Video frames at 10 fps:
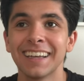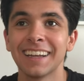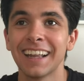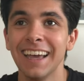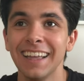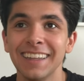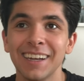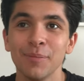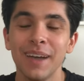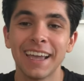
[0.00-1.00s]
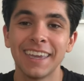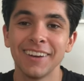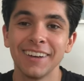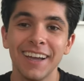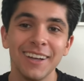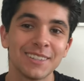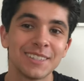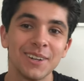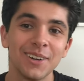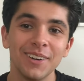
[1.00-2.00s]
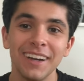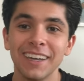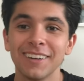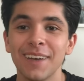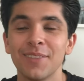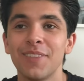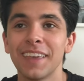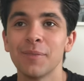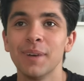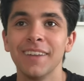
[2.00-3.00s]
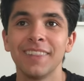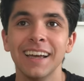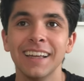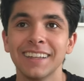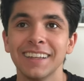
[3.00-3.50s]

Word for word: kind of glad that I'm back here now, so I don't have to think about that.